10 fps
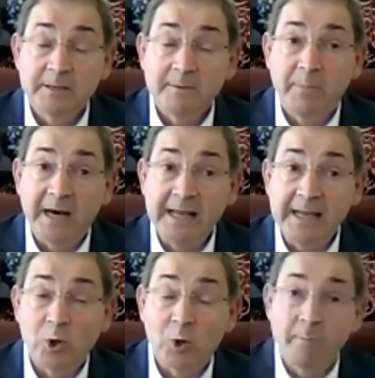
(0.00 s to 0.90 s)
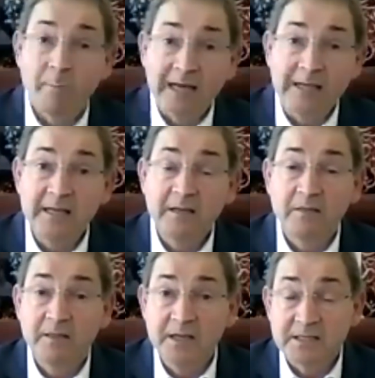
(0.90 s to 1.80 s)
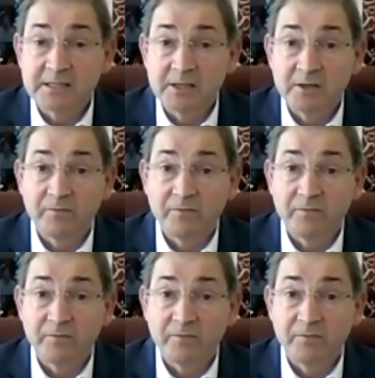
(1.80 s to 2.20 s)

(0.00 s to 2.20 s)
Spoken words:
by combining these